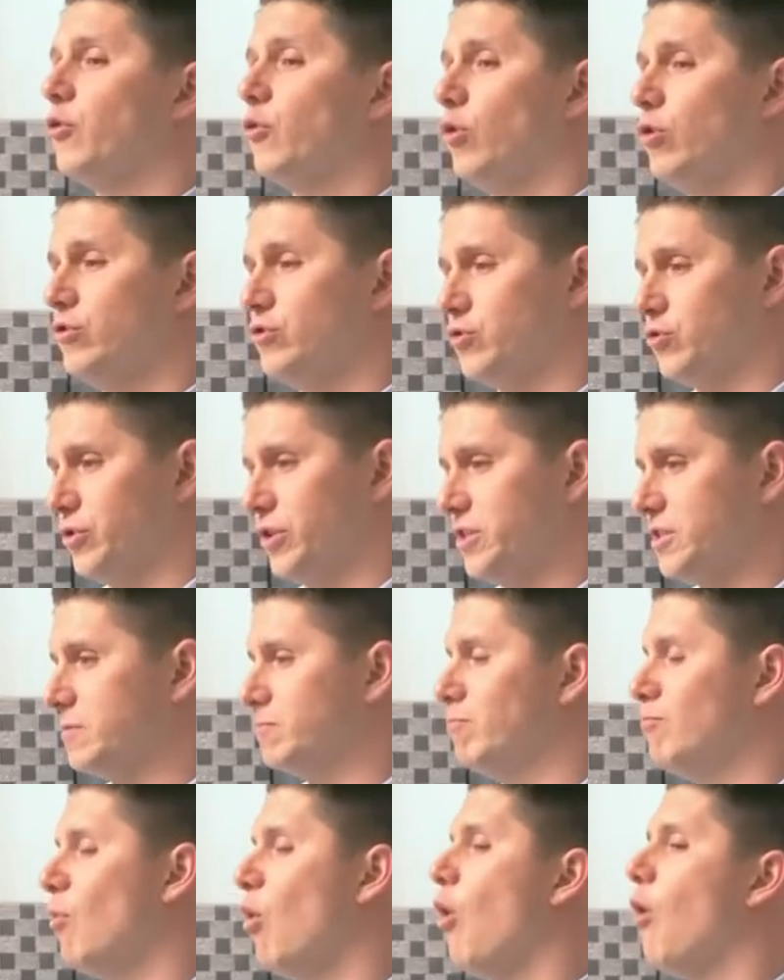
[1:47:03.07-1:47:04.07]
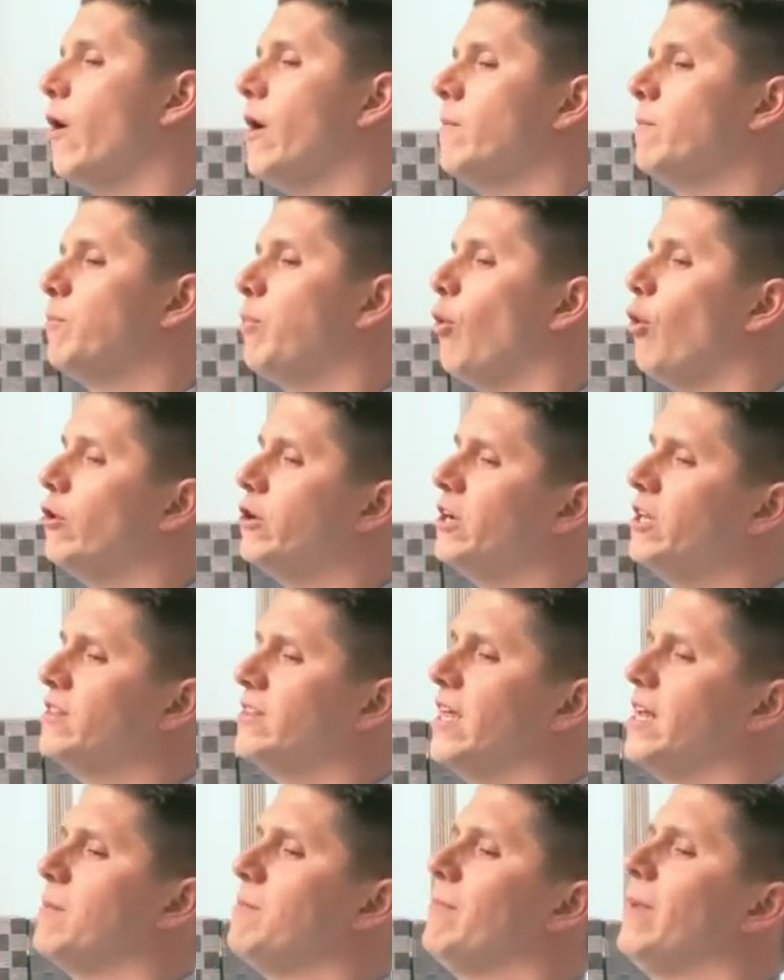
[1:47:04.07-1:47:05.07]
the rosary. It's more
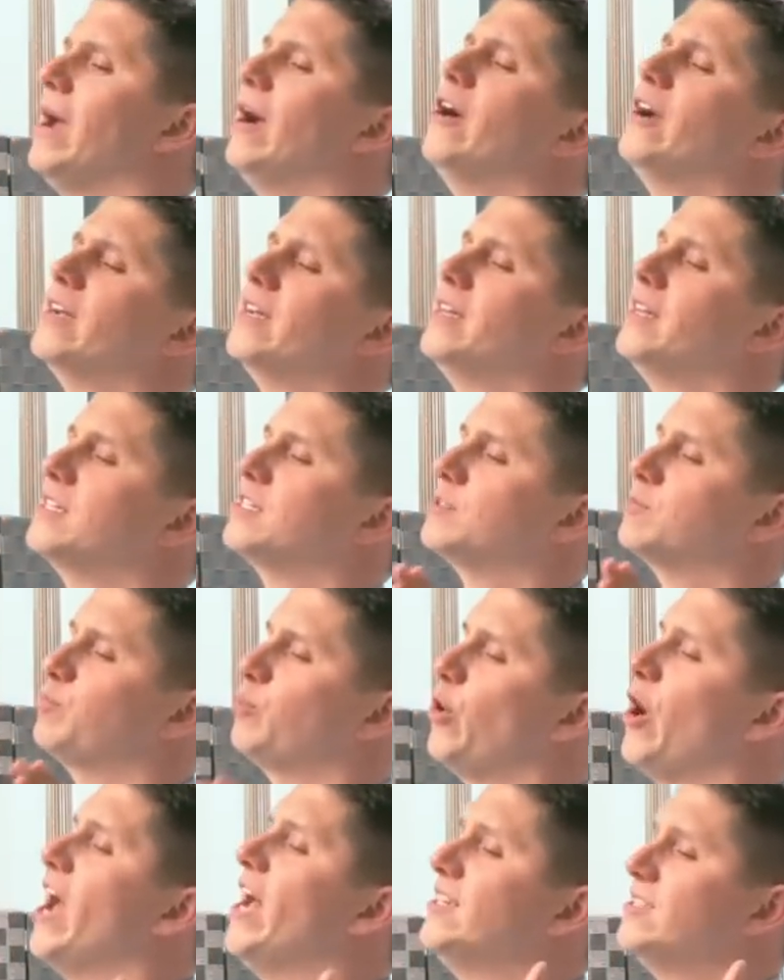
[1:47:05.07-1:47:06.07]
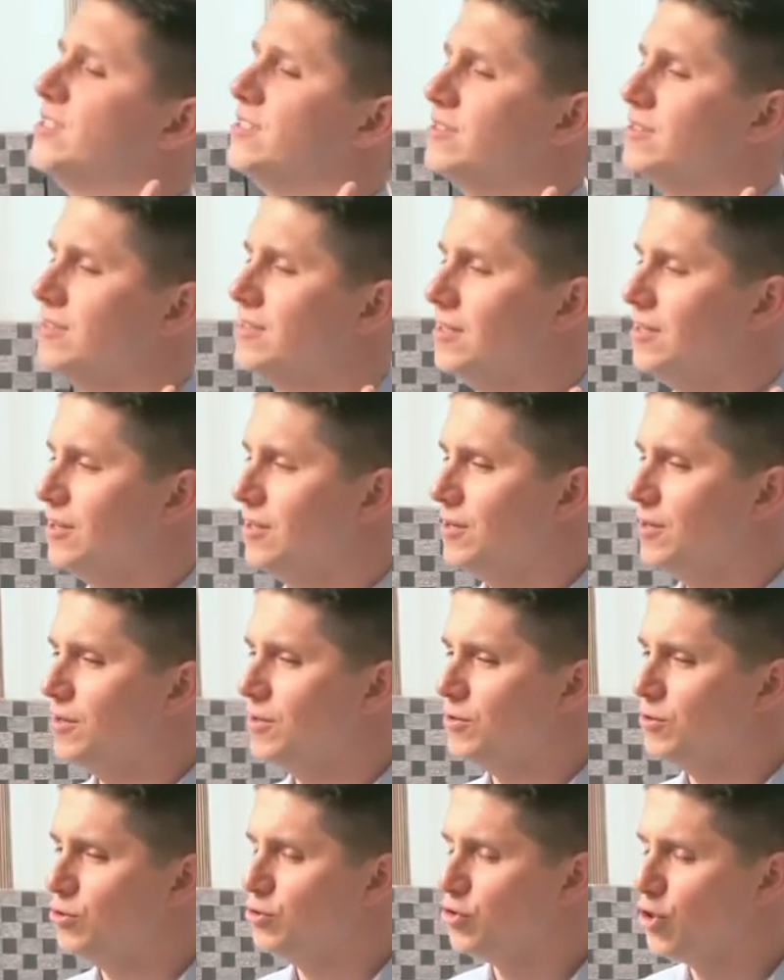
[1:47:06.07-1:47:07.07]
important than American Express.
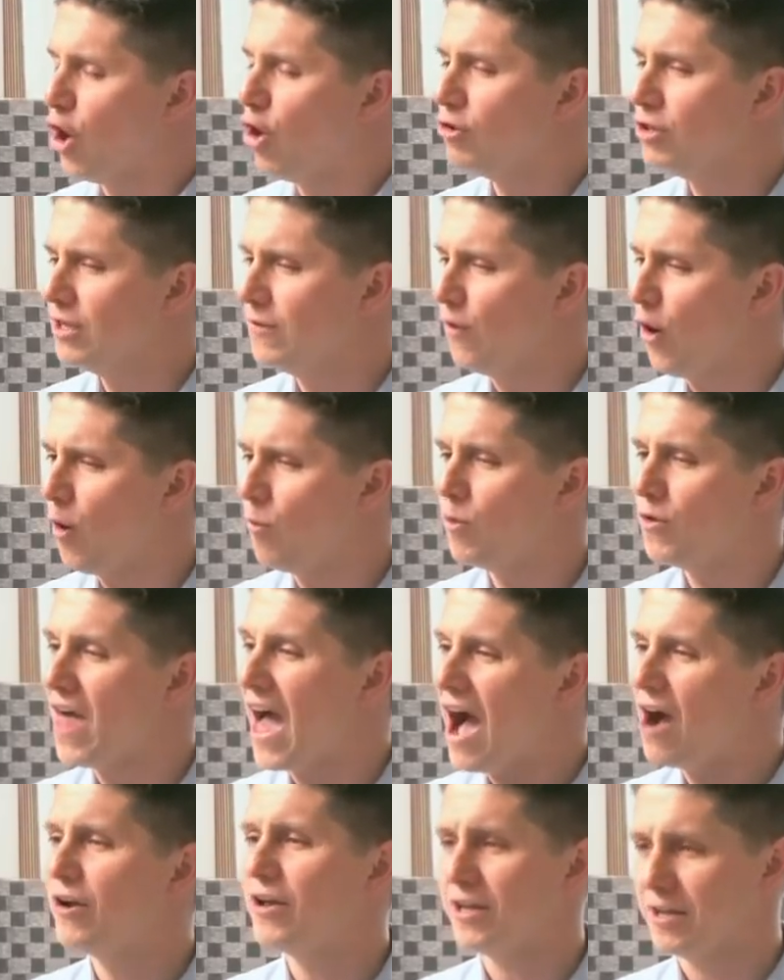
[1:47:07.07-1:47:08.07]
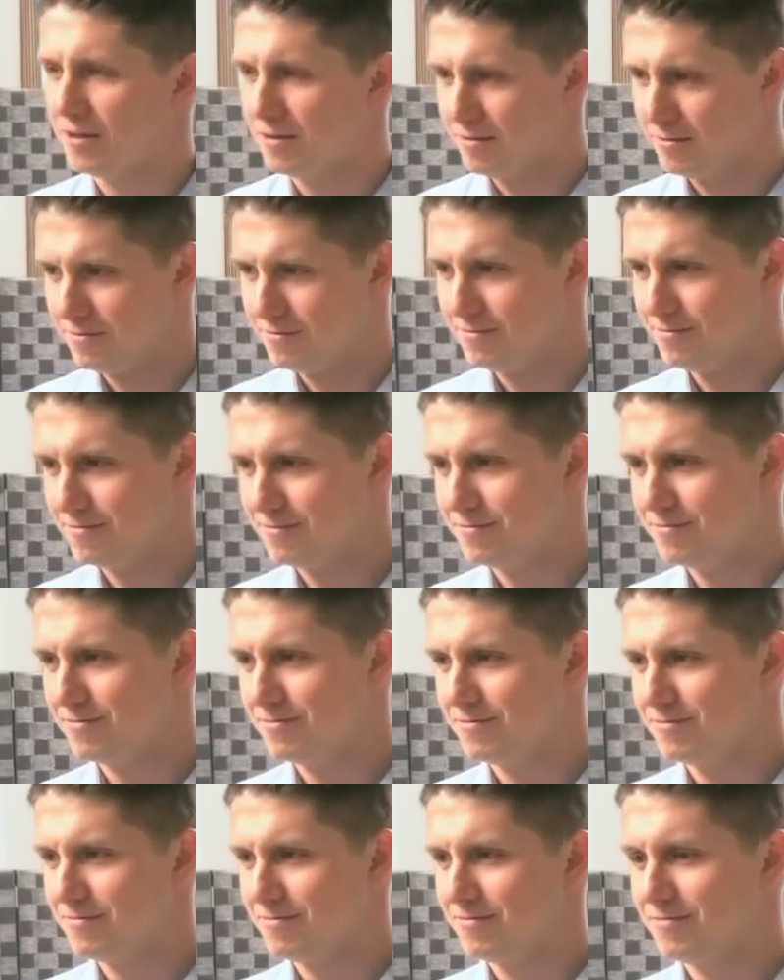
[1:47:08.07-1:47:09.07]
You don't leave home without it.
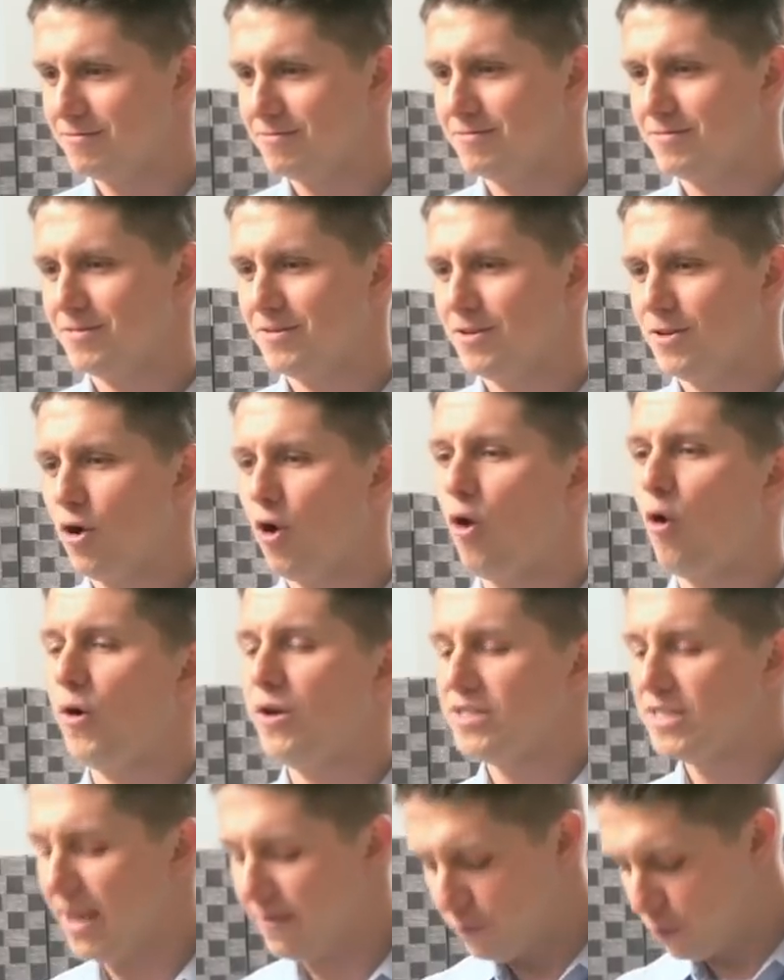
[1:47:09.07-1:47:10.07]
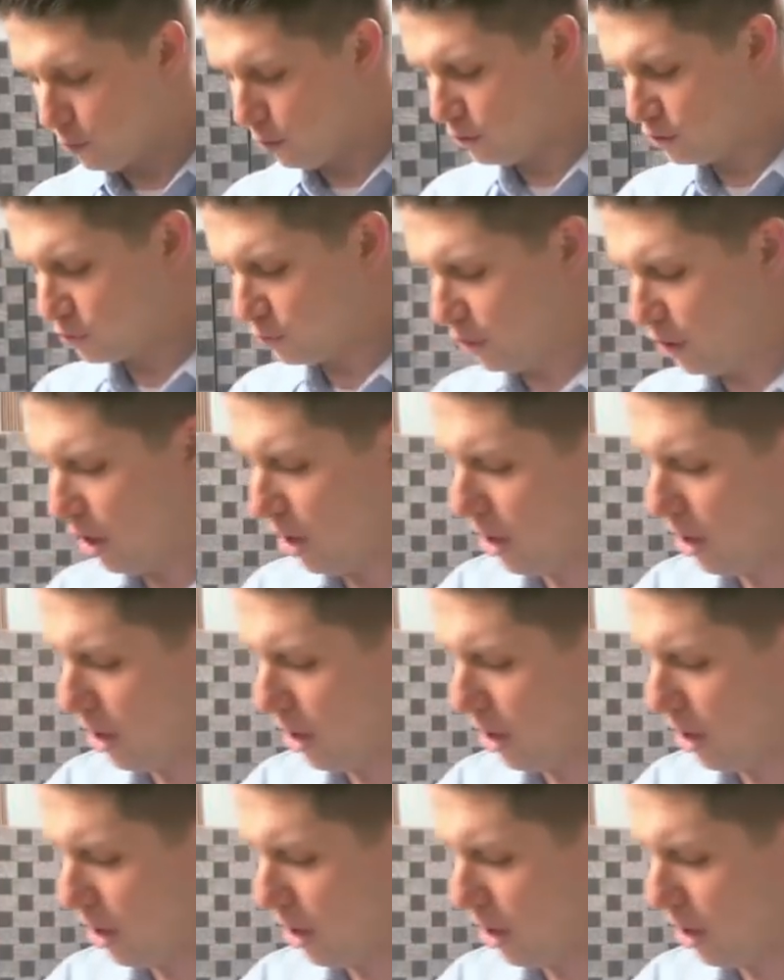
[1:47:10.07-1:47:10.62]
Always have the rosary